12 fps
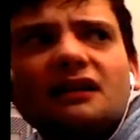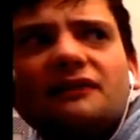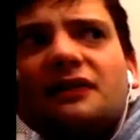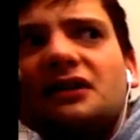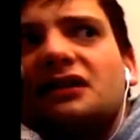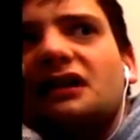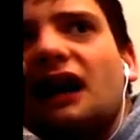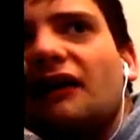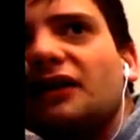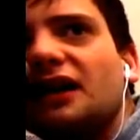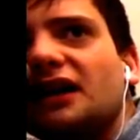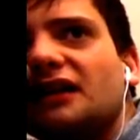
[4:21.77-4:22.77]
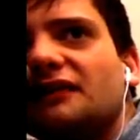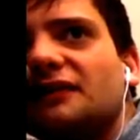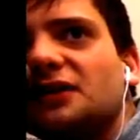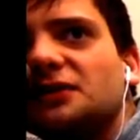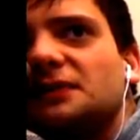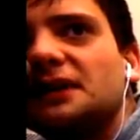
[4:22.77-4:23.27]
how would they get the
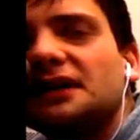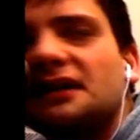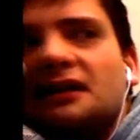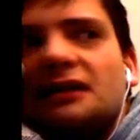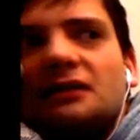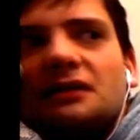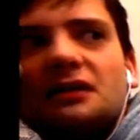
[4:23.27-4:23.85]
first pick, though?